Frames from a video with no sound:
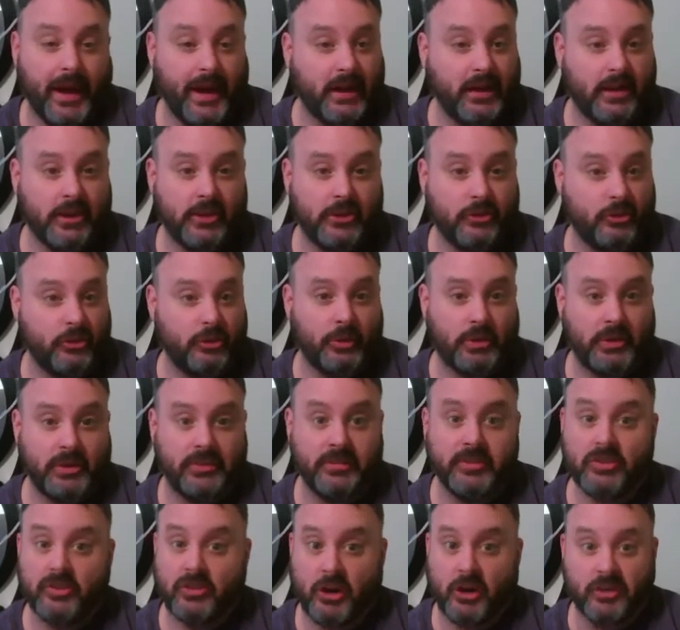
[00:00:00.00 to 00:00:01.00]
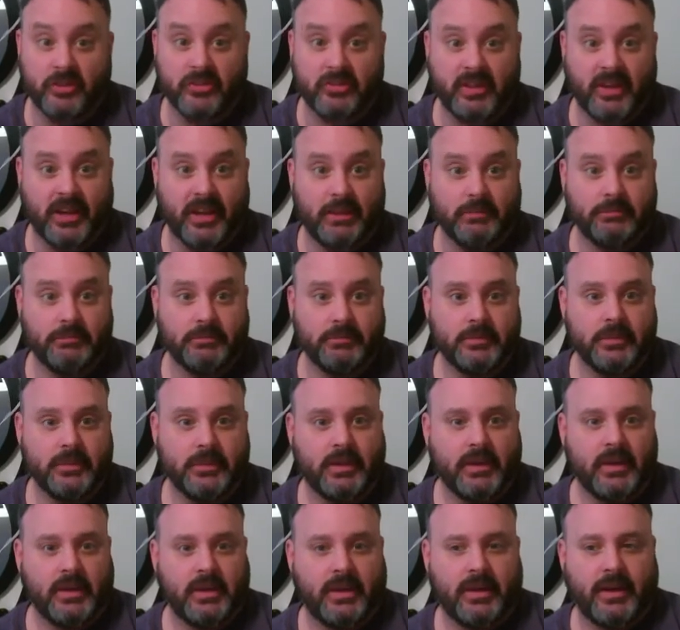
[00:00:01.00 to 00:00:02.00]
could do it if he's on his game.
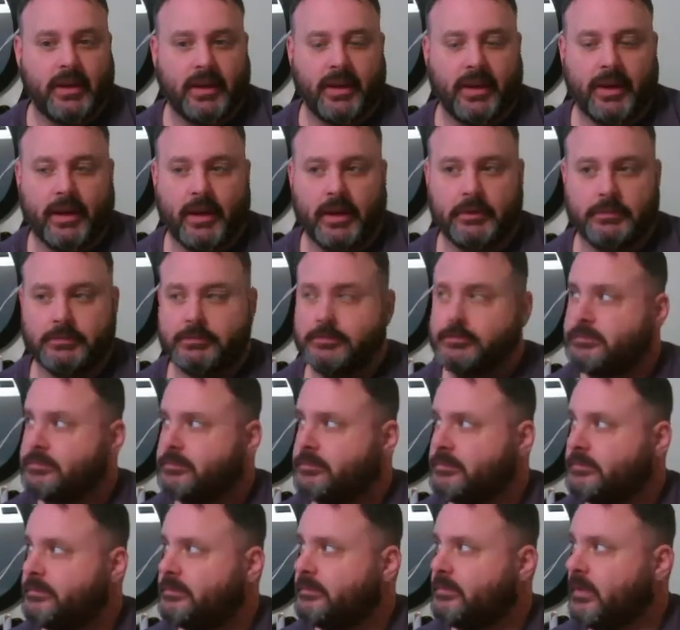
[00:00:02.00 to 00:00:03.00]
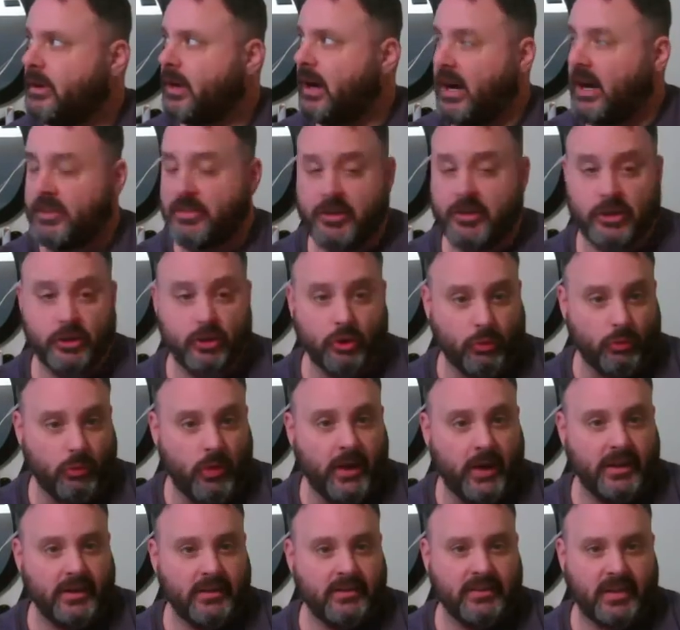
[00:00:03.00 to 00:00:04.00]
I think you're
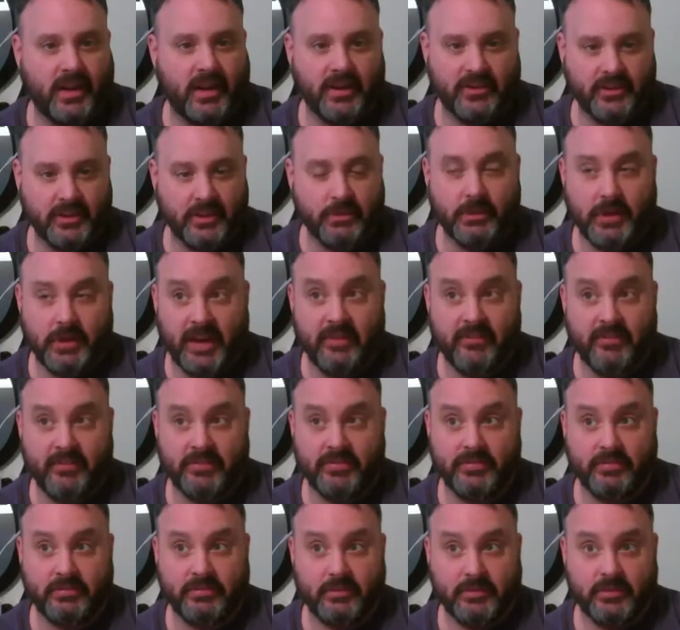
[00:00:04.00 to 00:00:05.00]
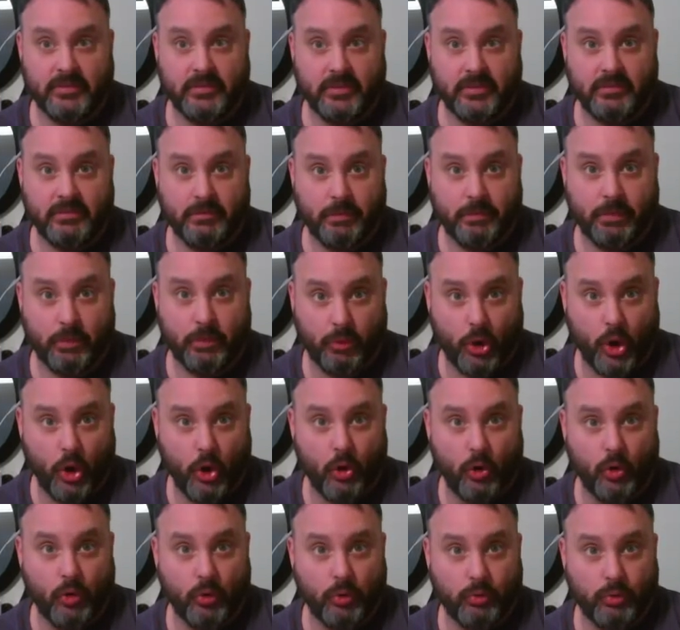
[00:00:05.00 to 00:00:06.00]
right. I think we have
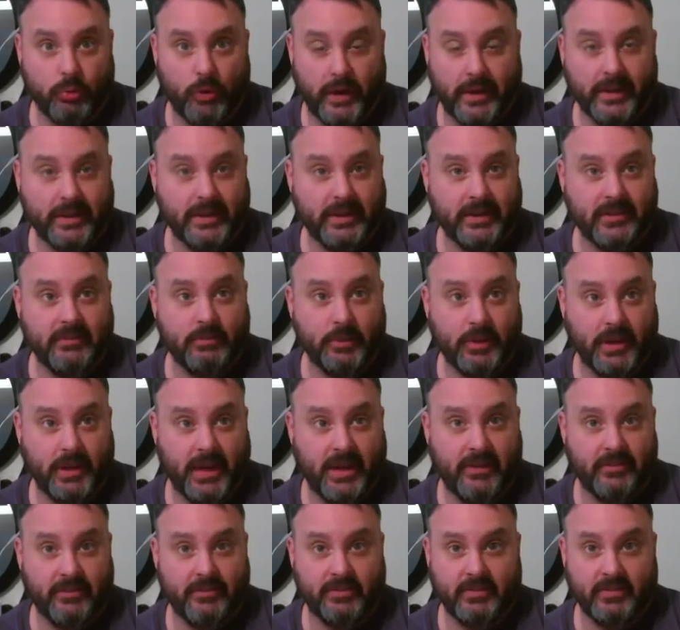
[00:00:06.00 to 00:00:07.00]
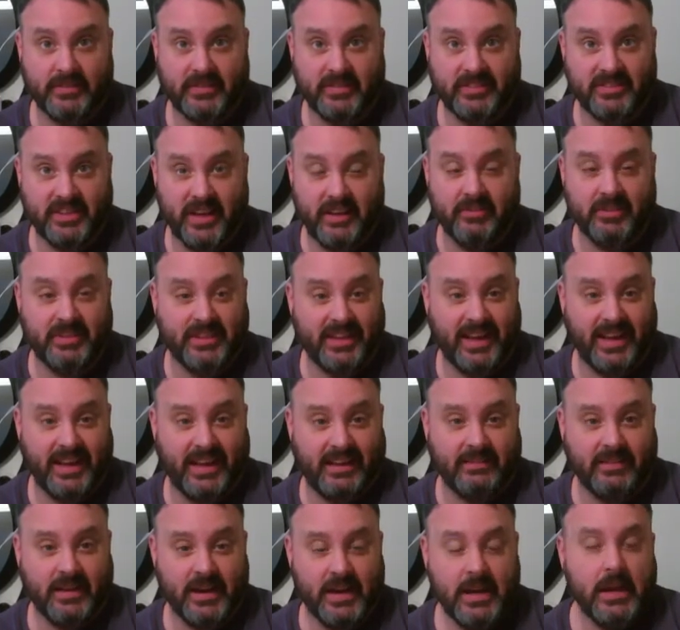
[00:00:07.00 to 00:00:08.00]
pro-rated. We have 7 to
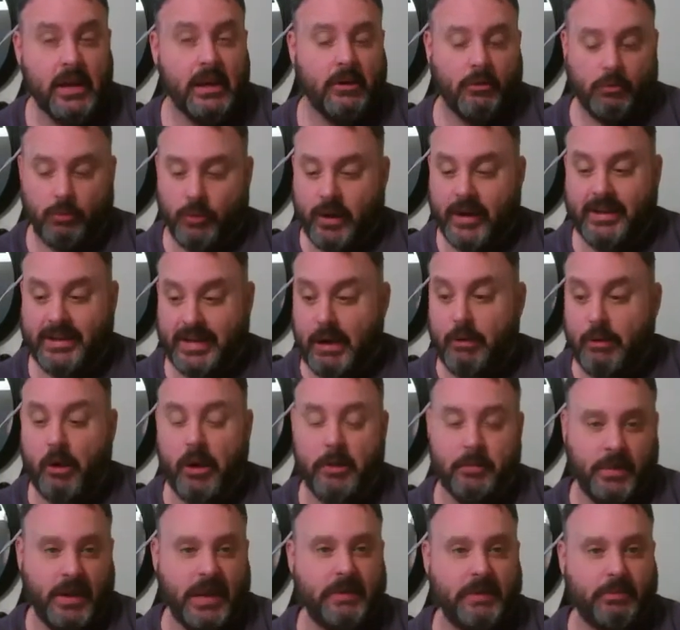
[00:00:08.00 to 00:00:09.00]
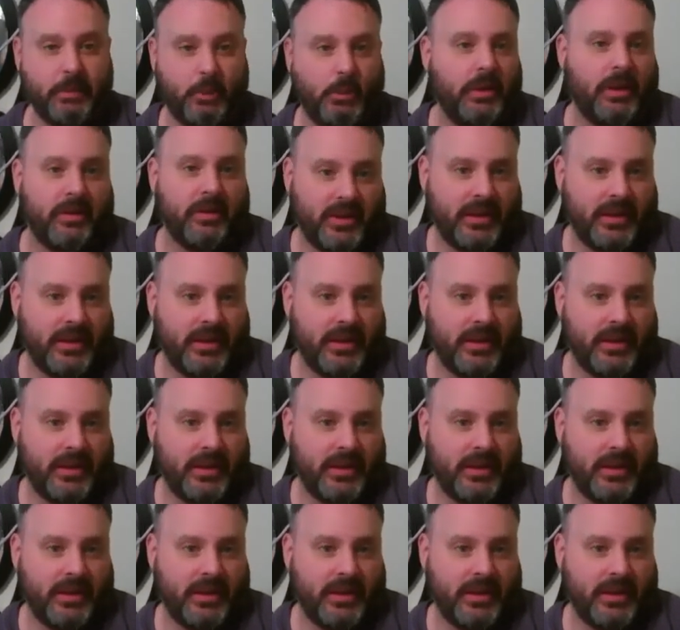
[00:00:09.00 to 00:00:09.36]
8. Right now on paper, we have